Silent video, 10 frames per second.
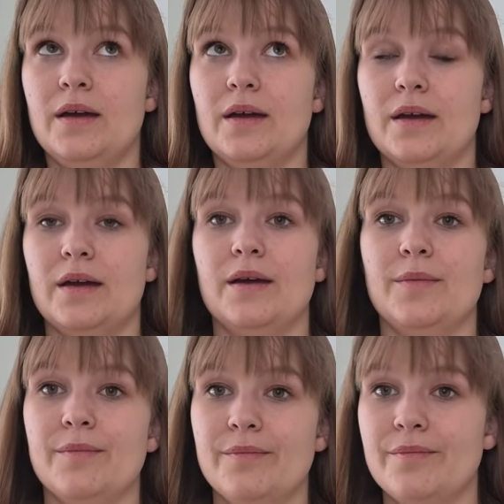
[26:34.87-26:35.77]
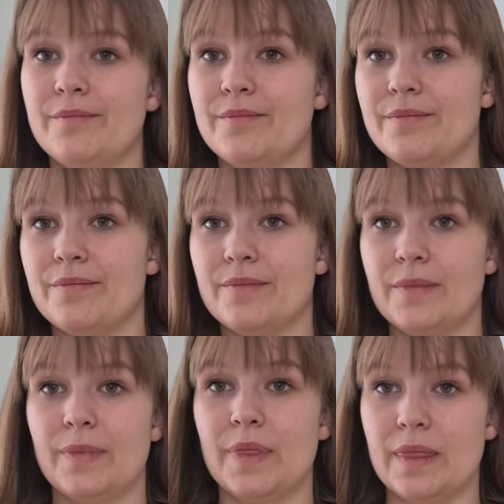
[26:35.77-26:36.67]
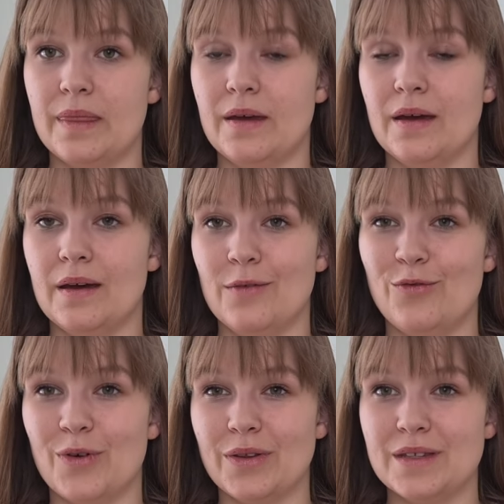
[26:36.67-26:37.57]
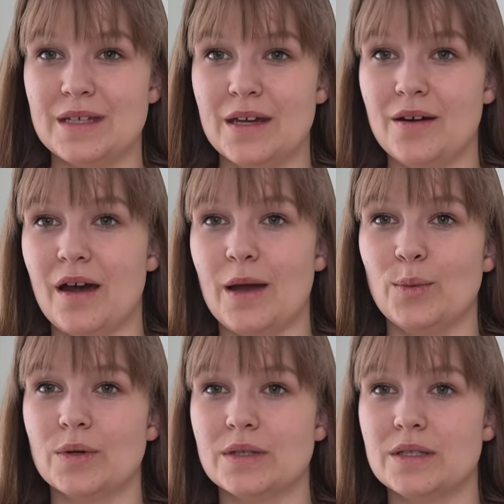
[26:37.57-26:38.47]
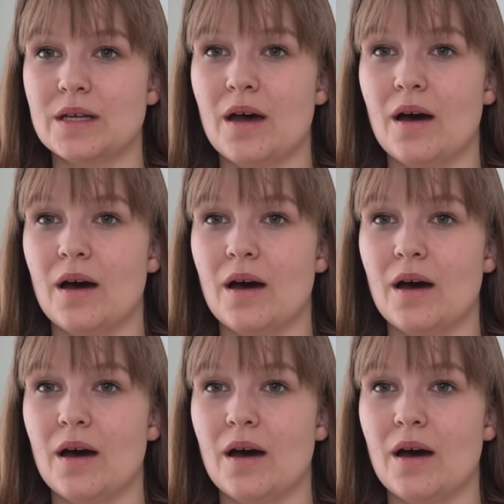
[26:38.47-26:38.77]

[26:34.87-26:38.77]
the front here. I want